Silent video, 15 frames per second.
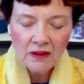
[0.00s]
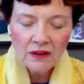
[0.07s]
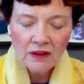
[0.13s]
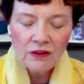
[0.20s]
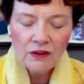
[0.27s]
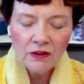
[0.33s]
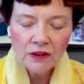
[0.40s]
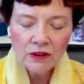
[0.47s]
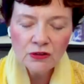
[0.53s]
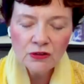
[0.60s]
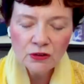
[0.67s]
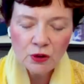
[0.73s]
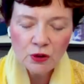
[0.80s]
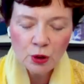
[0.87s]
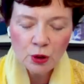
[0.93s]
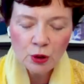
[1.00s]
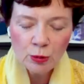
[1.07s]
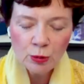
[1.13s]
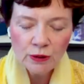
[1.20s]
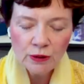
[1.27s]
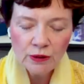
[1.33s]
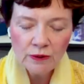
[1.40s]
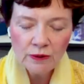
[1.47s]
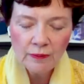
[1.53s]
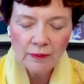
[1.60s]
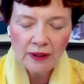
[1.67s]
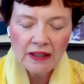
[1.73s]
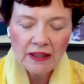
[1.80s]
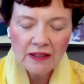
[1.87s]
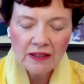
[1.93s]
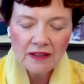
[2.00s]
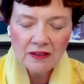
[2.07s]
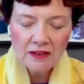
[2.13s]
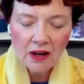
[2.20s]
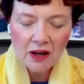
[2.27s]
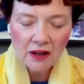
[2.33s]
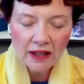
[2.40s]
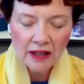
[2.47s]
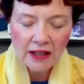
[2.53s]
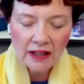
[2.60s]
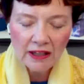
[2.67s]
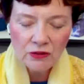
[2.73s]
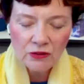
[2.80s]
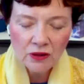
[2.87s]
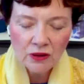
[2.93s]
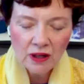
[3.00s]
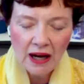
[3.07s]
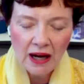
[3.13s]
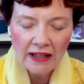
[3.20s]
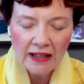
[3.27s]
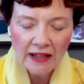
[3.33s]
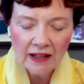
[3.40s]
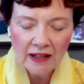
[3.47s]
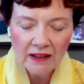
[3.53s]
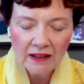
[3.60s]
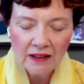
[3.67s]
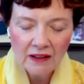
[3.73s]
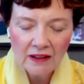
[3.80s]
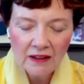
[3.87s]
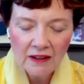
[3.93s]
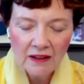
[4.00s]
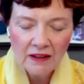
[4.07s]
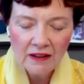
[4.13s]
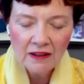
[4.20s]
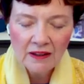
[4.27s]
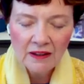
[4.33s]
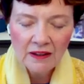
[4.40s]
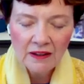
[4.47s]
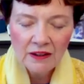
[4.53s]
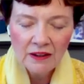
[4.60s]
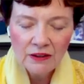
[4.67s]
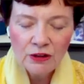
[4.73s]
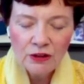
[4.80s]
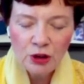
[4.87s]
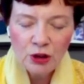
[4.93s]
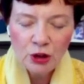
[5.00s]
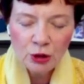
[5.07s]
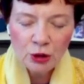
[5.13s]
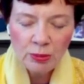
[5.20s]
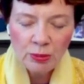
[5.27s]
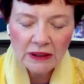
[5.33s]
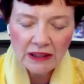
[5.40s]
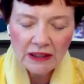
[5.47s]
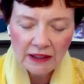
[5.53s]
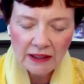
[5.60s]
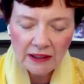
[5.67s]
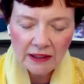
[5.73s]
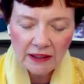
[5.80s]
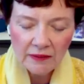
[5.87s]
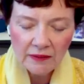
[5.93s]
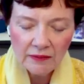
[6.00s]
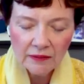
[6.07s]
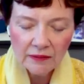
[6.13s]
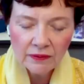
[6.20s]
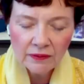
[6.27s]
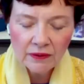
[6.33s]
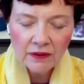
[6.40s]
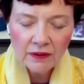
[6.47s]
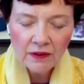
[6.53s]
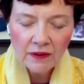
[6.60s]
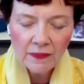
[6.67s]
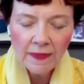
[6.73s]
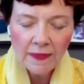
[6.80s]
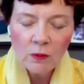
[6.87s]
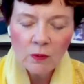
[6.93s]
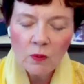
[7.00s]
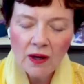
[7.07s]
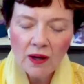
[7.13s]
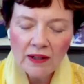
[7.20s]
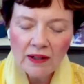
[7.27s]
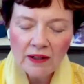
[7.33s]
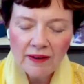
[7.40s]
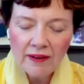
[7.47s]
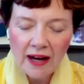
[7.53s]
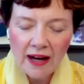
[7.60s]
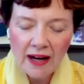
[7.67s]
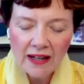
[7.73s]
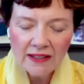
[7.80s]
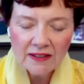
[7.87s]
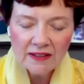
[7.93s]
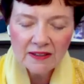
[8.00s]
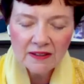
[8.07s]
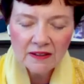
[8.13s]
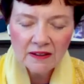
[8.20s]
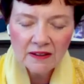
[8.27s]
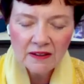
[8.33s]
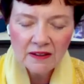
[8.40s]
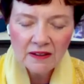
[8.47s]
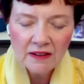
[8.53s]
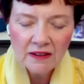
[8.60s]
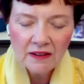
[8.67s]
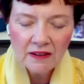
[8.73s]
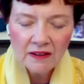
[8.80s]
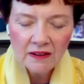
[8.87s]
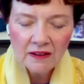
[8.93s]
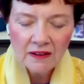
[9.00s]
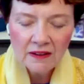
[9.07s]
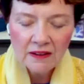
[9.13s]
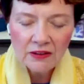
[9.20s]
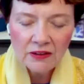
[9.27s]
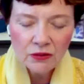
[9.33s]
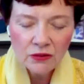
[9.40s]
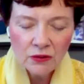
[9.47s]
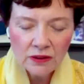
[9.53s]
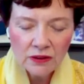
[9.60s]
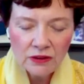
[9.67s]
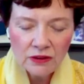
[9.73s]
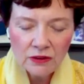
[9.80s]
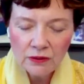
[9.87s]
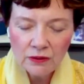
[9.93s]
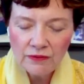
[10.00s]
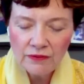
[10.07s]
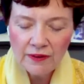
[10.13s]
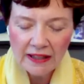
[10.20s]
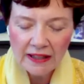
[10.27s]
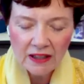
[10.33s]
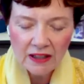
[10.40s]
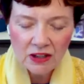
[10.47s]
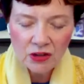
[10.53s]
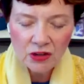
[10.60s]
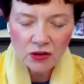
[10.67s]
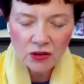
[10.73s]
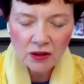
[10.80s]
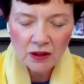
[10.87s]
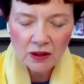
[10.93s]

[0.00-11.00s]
Your schoolroom is Archangel Gaia. Do you believe that one of us is going to vanish?